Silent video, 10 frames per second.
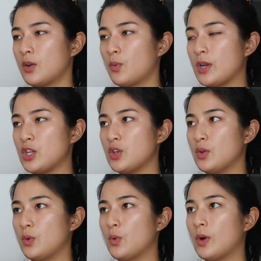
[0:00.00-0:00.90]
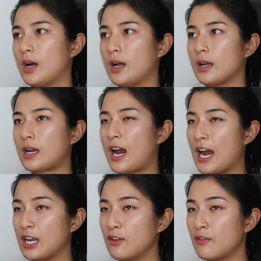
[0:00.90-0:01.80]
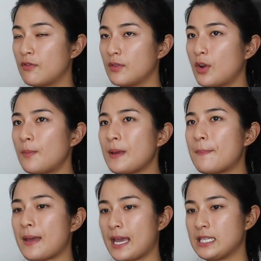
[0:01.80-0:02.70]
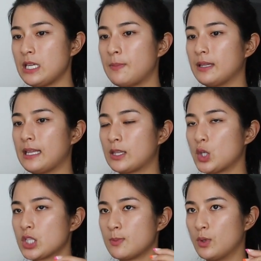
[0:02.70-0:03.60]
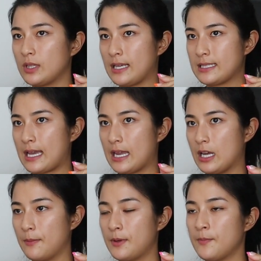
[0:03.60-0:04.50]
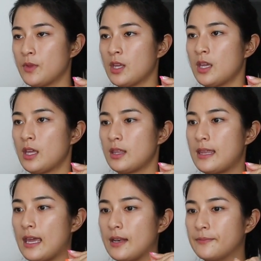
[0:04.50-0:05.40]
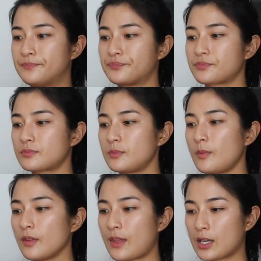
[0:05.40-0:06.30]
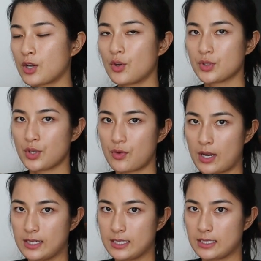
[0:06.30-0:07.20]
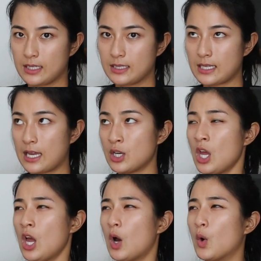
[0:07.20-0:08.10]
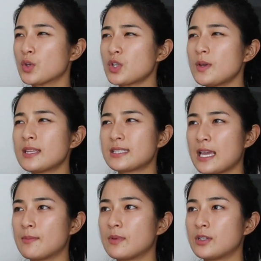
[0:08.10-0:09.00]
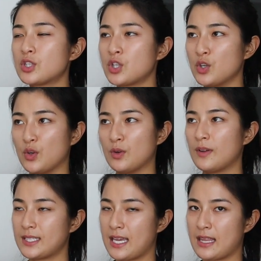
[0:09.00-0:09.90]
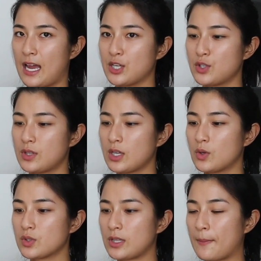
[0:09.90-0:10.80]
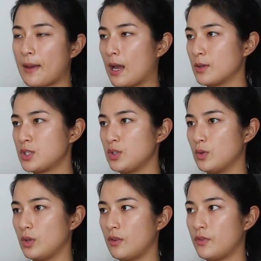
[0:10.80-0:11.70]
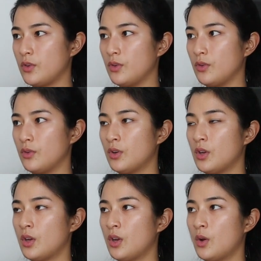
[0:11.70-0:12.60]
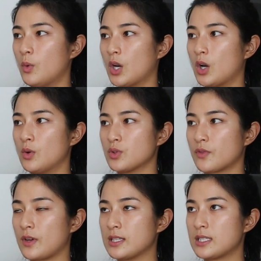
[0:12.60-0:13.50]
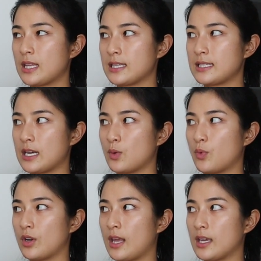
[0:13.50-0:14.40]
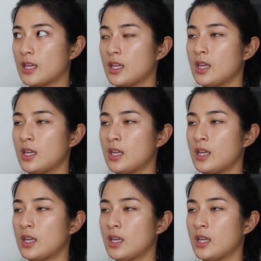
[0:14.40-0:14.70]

when you kind of not be petty, but let those small things add up, then that can also create a distance. And also in the same tune of saying that, I do think also like power to you if you want to hold your friends to that standard where like,